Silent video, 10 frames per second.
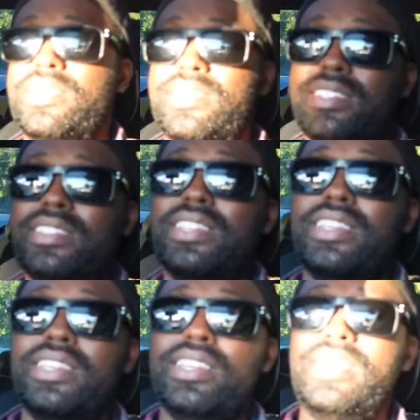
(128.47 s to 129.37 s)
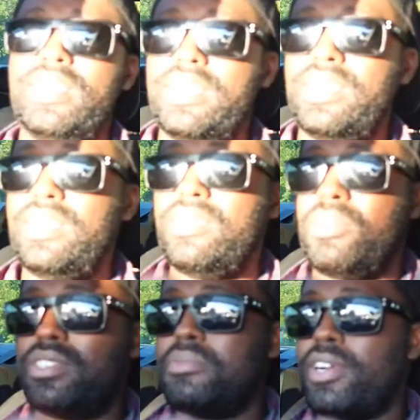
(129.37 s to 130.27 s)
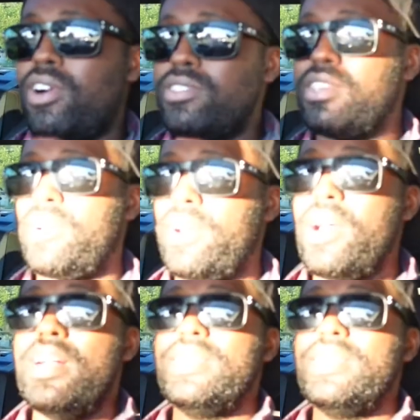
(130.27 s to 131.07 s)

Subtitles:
60, what is my car saying right now?